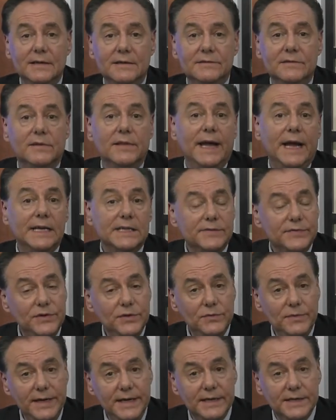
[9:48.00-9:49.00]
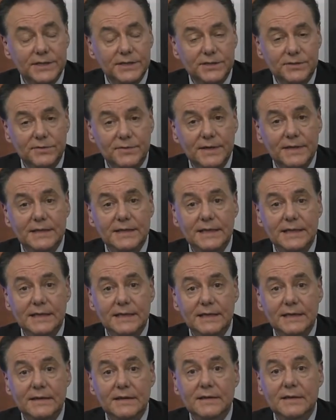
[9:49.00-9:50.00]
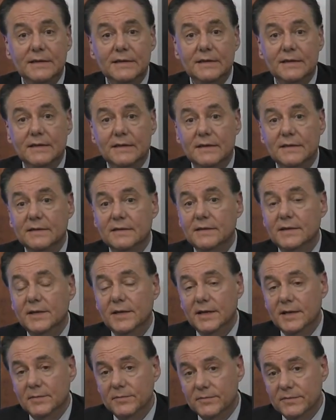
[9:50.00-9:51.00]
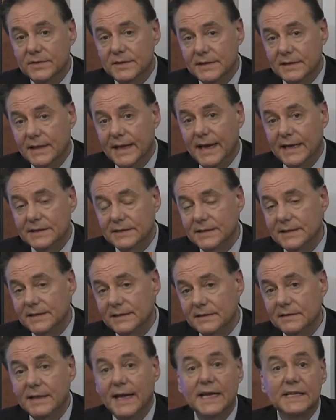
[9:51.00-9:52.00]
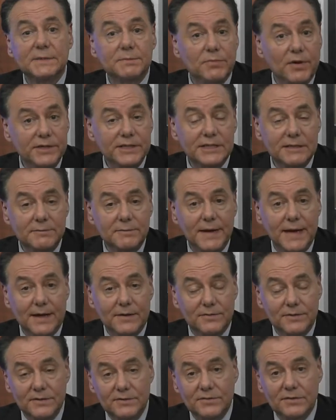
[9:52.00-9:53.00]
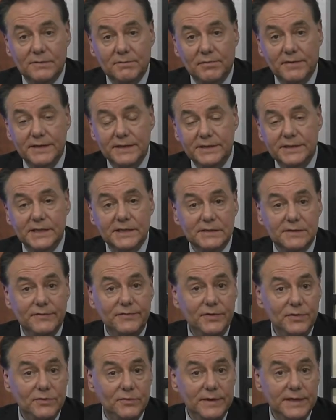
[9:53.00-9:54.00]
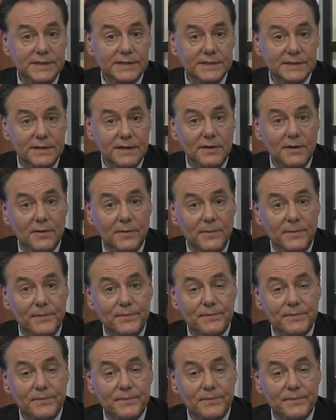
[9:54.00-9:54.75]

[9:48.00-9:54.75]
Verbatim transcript: the last few weeks during the, uh, the, la the last budget battle that took place just a few weeks ago.